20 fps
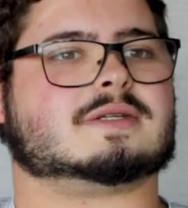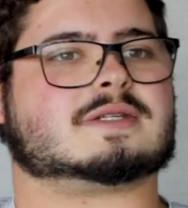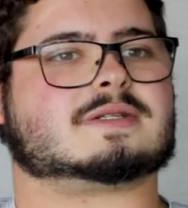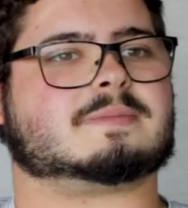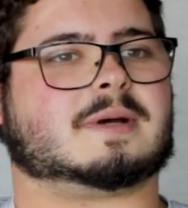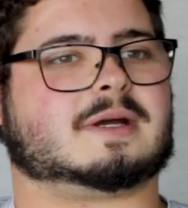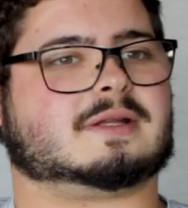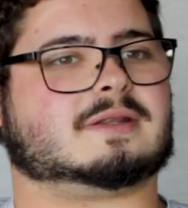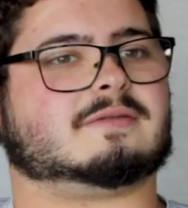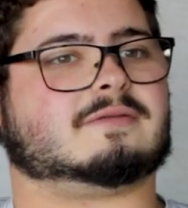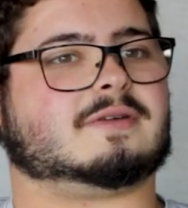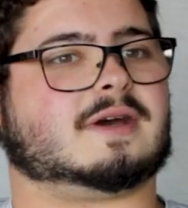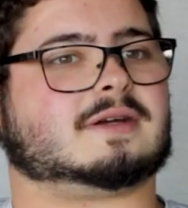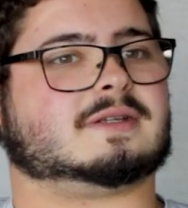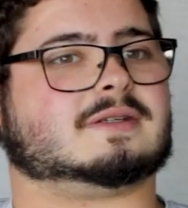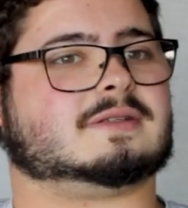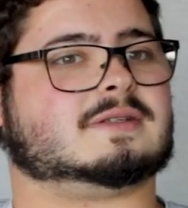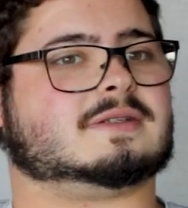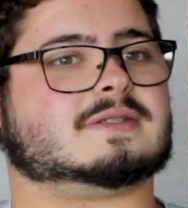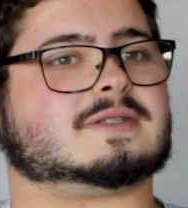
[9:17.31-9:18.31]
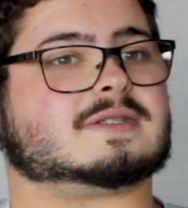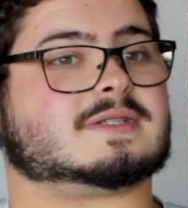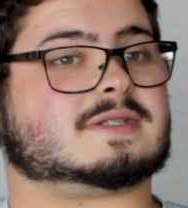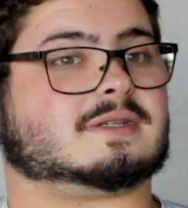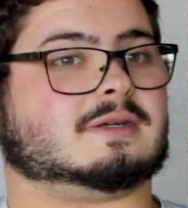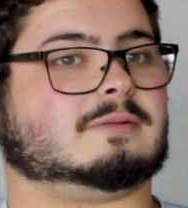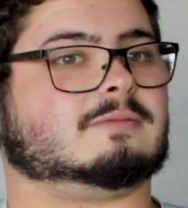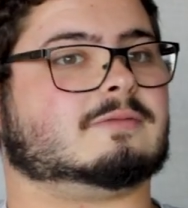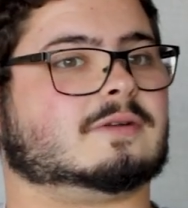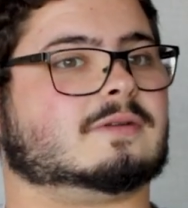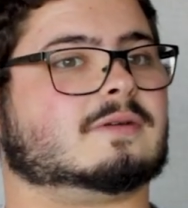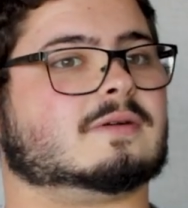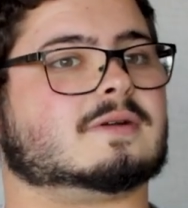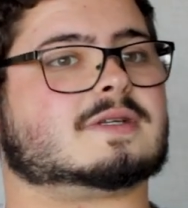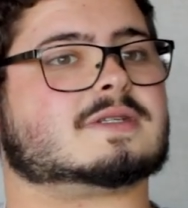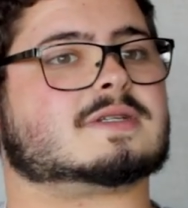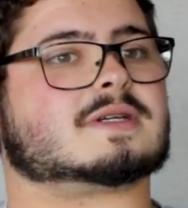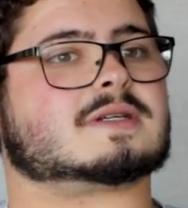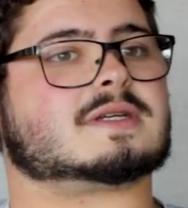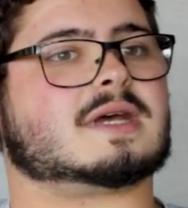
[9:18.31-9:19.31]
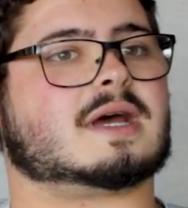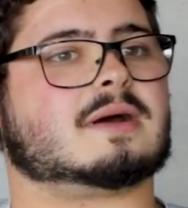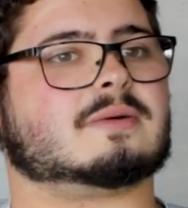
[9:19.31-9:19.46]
Despite the fact I didn't sleep for 36